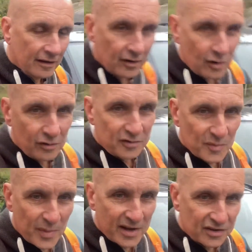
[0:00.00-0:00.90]
Colinton
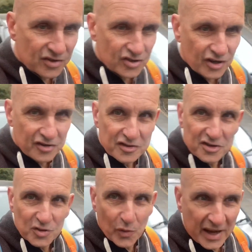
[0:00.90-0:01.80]
Parish Church
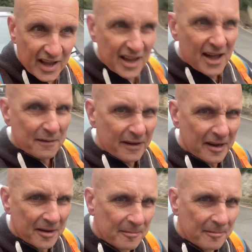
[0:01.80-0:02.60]
Swing Cafe.